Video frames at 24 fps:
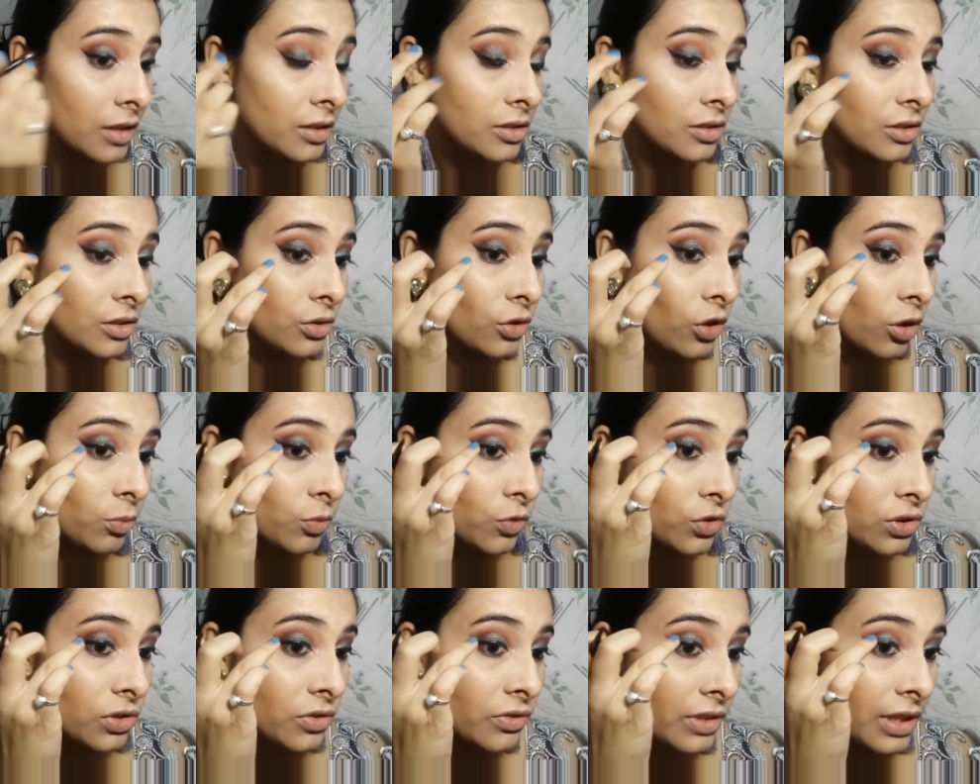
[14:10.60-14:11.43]
This is
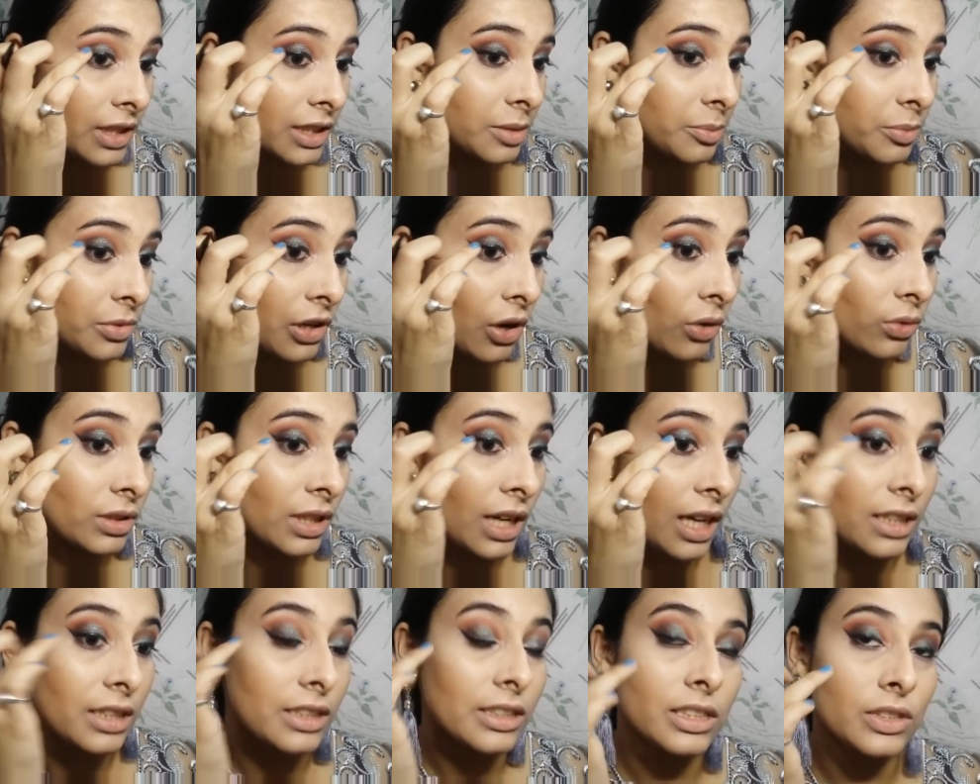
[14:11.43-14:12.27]
almost where the brown
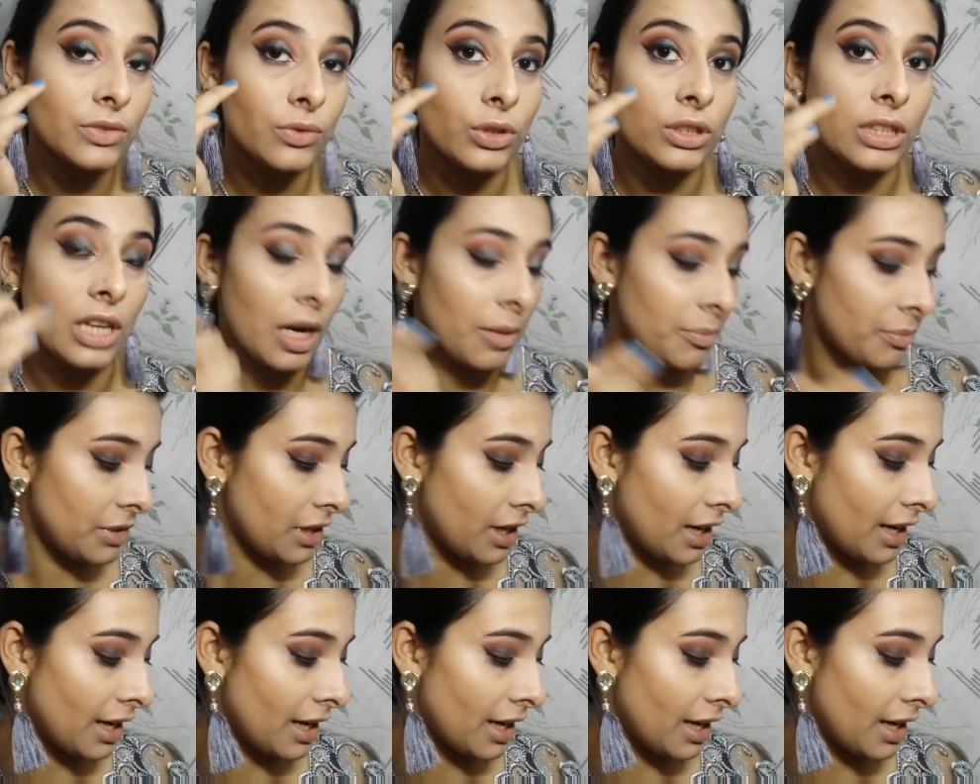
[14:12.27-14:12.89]
color is for the upper